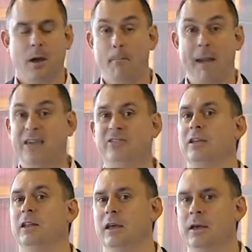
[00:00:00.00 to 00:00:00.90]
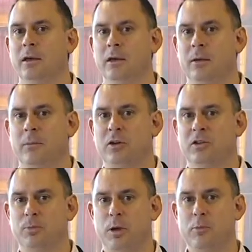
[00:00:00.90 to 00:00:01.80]
Amazingly,
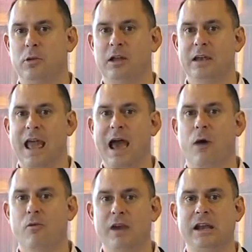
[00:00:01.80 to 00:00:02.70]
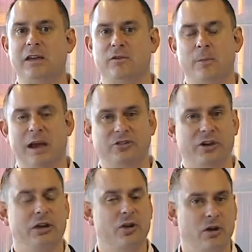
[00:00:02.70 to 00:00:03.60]
because people are now reading
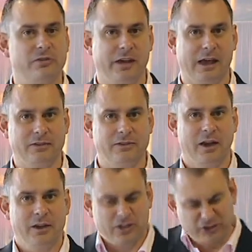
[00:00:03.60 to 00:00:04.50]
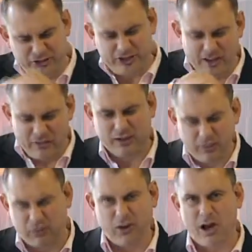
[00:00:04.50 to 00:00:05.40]
information in context. So shoving
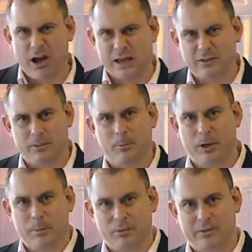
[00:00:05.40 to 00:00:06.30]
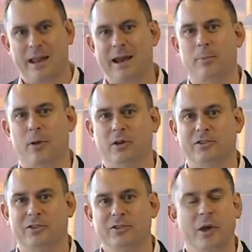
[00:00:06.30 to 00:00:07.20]
flyers in people's
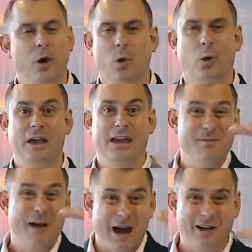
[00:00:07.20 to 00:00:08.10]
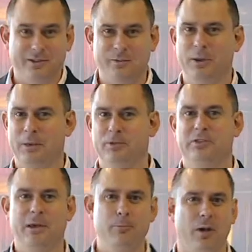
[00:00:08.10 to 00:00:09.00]
letterboxes or emails in
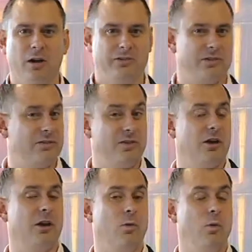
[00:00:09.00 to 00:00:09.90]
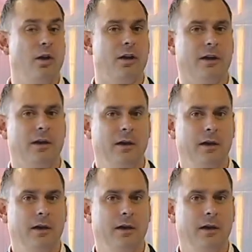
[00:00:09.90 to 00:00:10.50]
people's inboxes is not going to work.